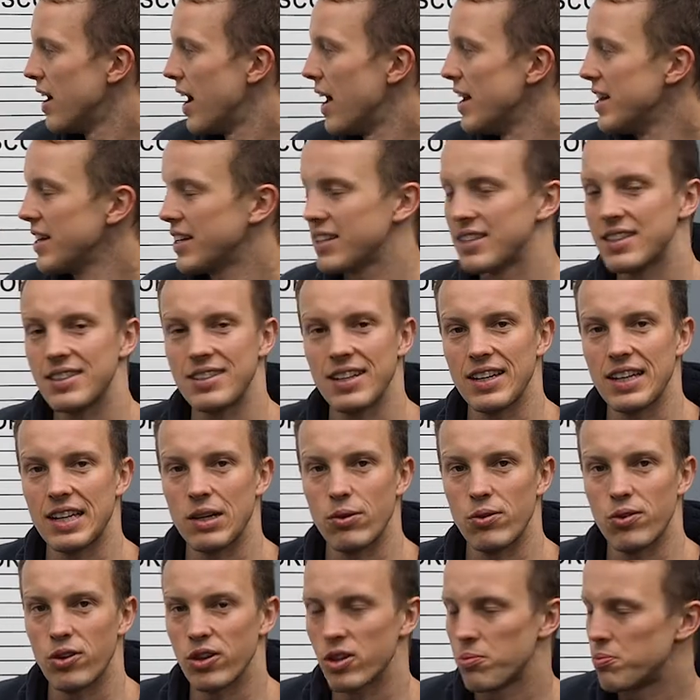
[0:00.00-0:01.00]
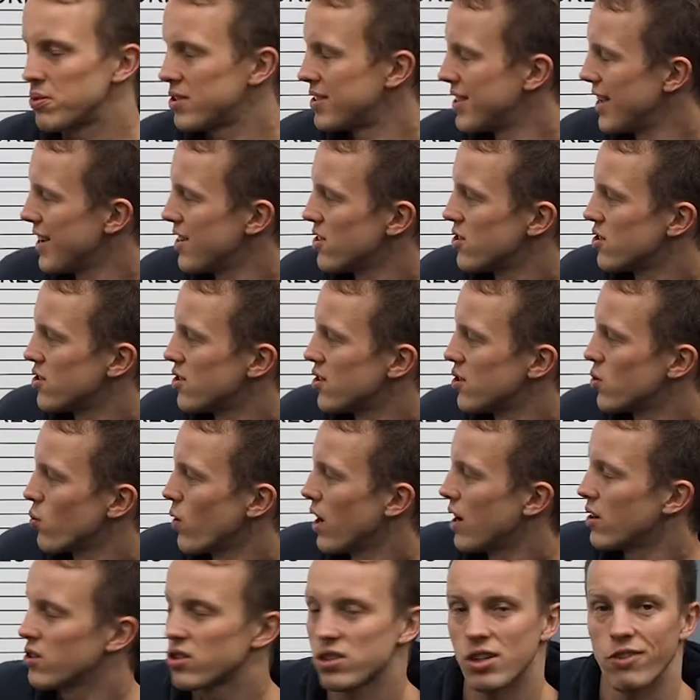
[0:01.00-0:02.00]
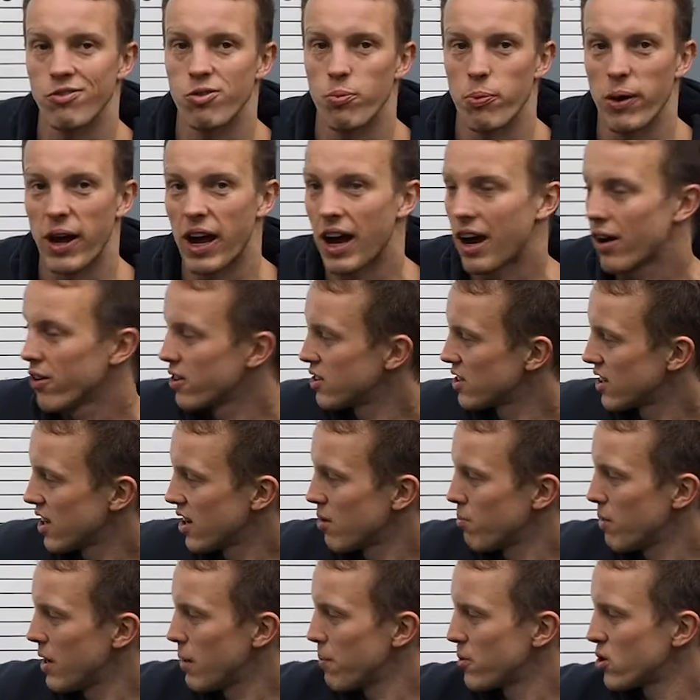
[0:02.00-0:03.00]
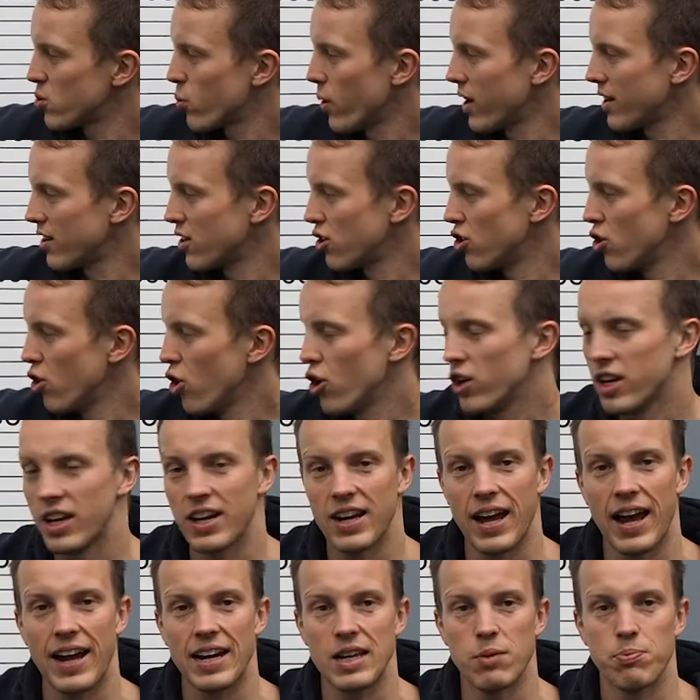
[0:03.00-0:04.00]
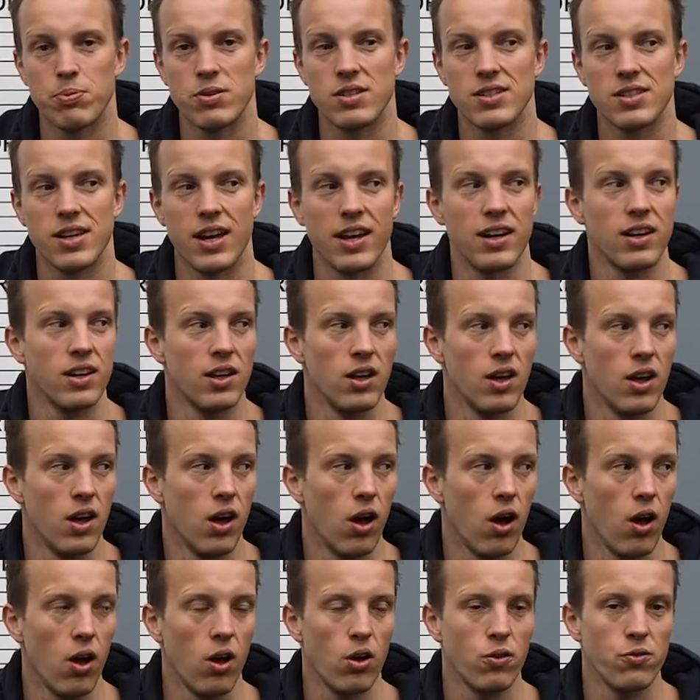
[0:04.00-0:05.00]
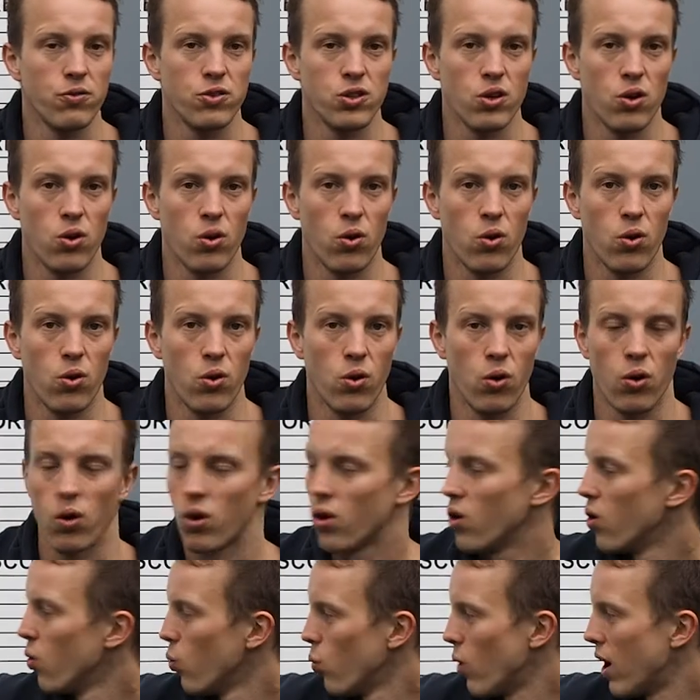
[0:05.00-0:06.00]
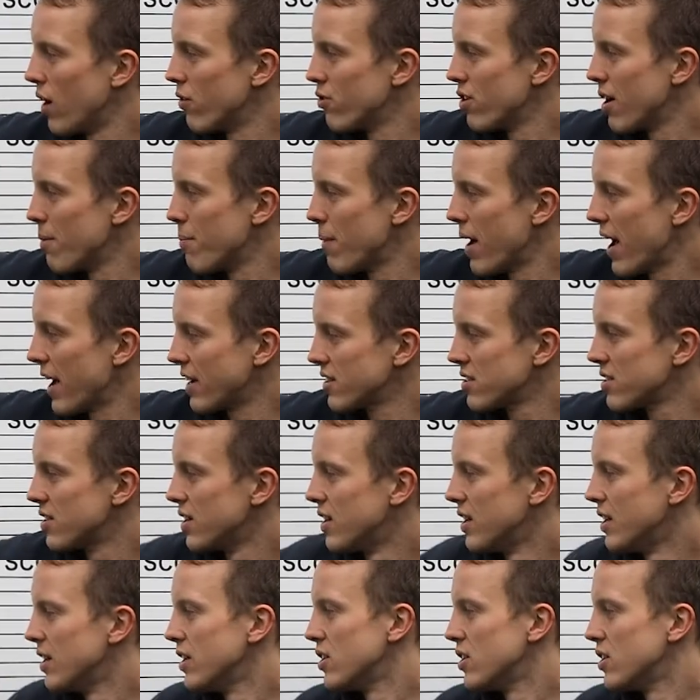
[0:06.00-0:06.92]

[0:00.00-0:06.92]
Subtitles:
And you can see here we've got the percentages as well. So for power, it's going to be between 30 and 80% of your 1 rep max.